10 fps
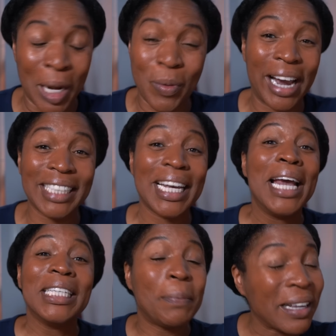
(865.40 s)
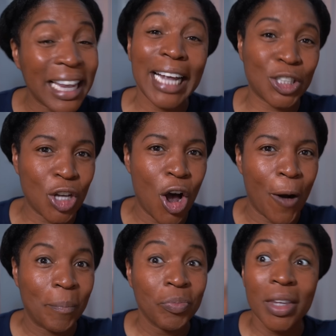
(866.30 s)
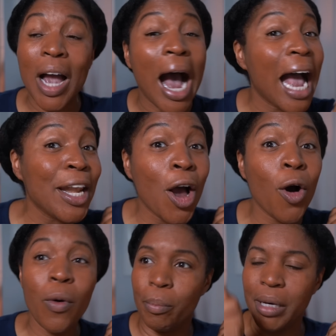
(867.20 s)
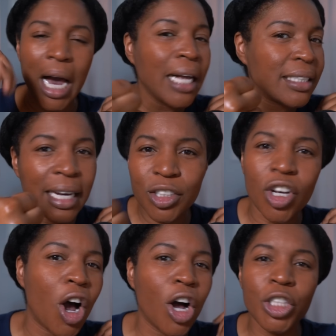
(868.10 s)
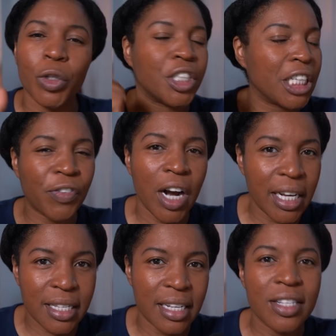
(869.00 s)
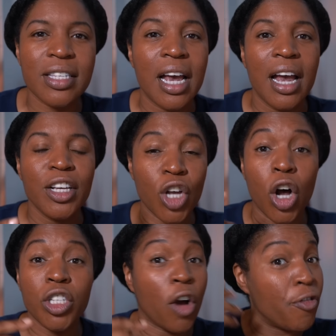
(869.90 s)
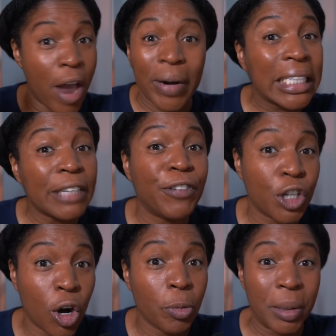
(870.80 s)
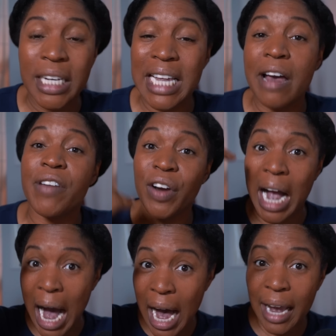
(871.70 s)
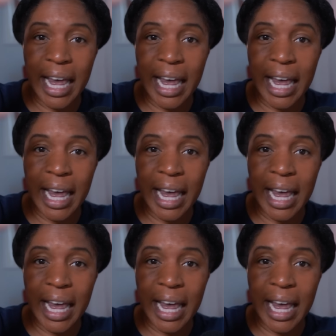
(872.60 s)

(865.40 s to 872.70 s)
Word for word: Anyways, she picked that song. Now, I know Beyonce songs or Jennifer Hudson's songs are very difficult because they have very high,